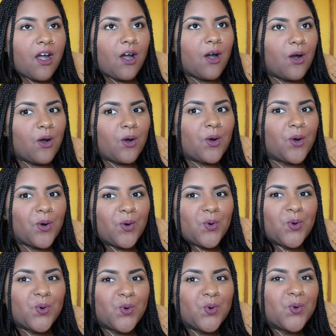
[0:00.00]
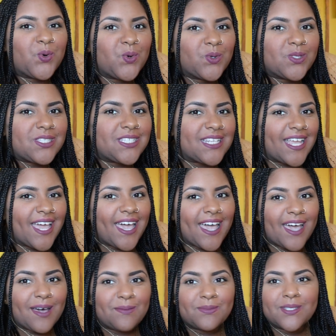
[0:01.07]
Oh,
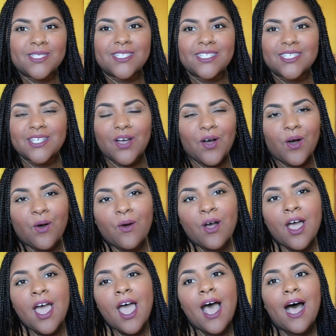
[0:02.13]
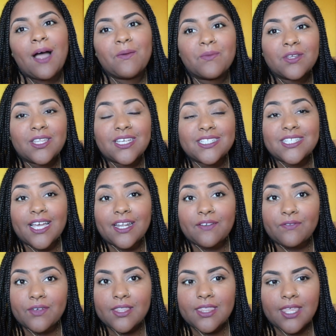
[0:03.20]
snaps. So I'm really
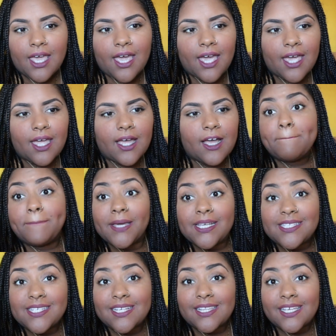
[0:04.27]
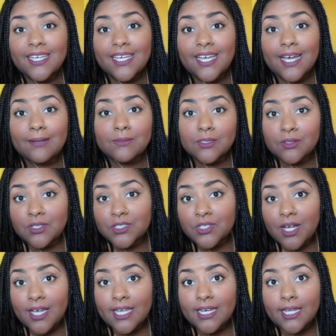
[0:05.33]
excited for that. Basically, I'm just going to
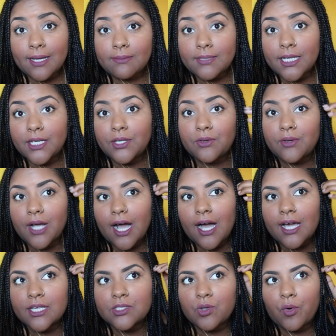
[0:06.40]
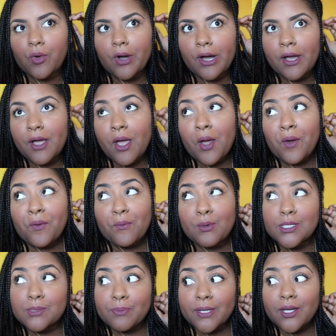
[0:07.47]
try and update you guys on
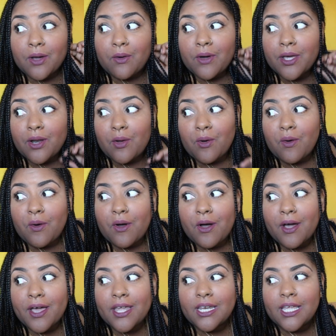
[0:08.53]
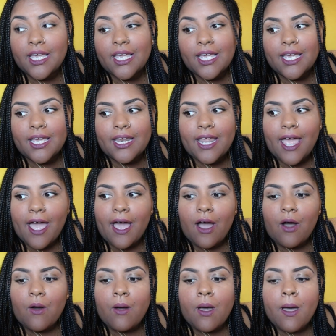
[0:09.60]
what's been going on and
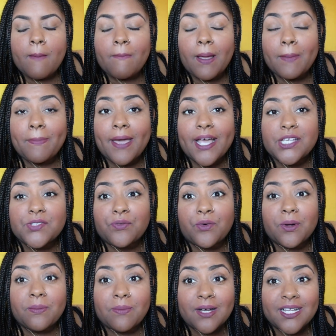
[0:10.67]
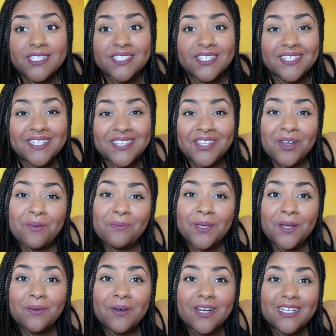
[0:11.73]
how my past four months in
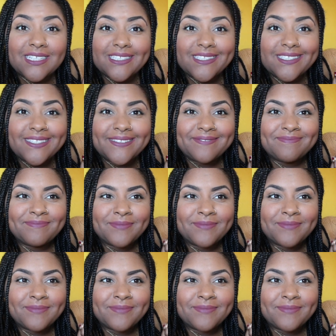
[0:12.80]
Ethiopia was.